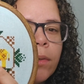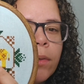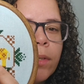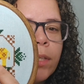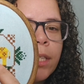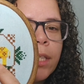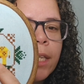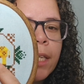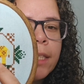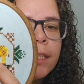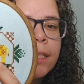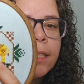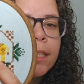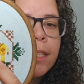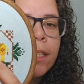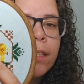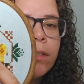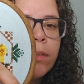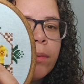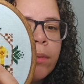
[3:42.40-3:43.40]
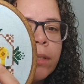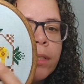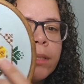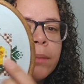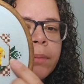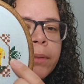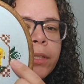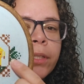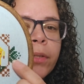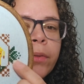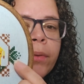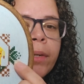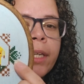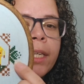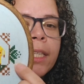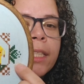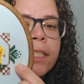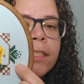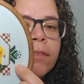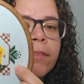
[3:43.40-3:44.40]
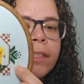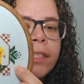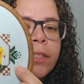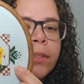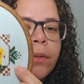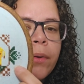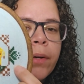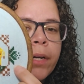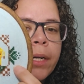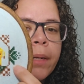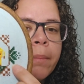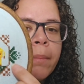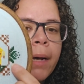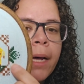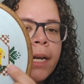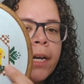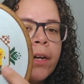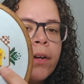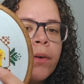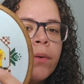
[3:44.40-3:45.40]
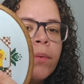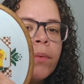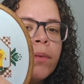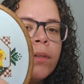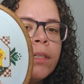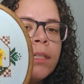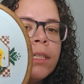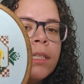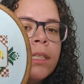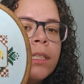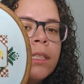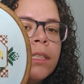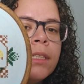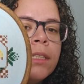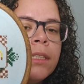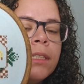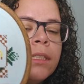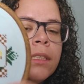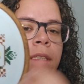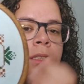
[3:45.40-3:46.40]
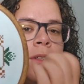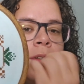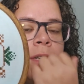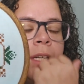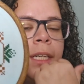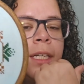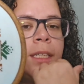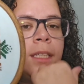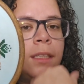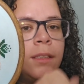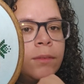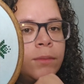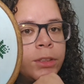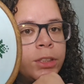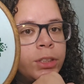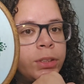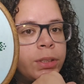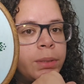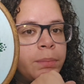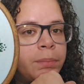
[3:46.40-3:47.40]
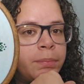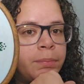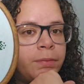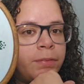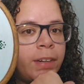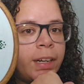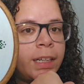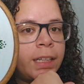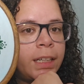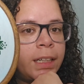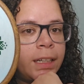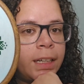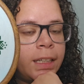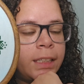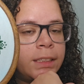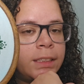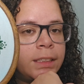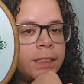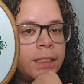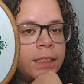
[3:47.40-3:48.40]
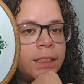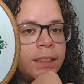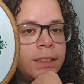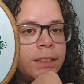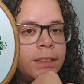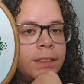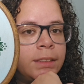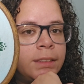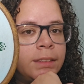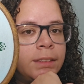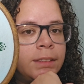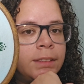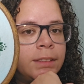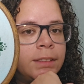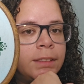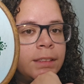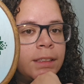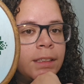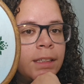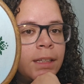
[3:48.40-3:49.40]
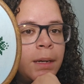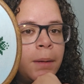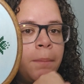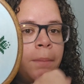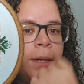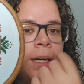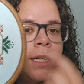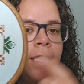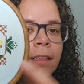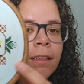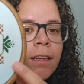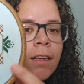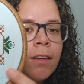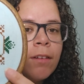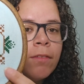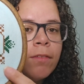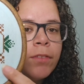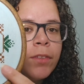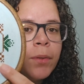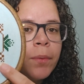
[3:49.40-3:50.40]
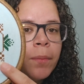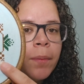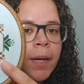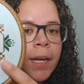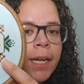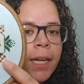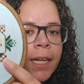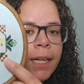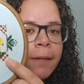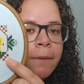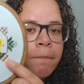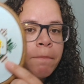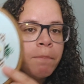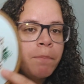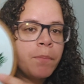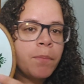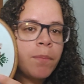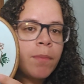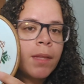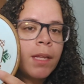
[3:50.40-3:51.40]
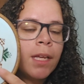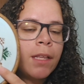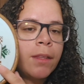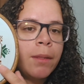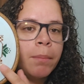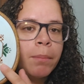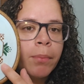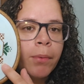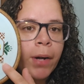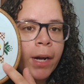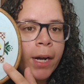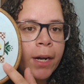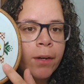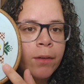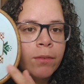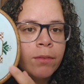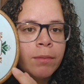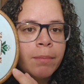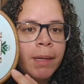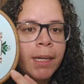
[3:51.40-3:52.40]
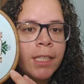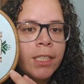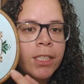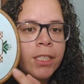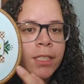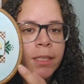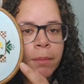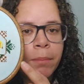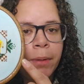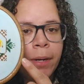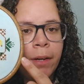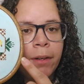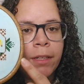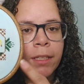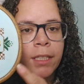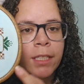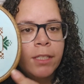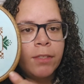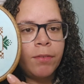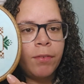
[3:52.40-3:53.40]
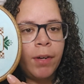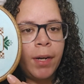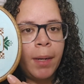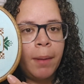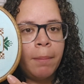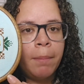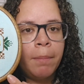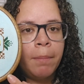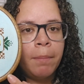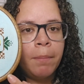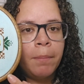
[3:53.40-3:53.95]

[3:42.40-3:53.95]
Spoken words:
or a classic Colorworks, but the green is a Victoria Motto green, which you can find on Etsy. But I love the way the brown matches the brown in this frame.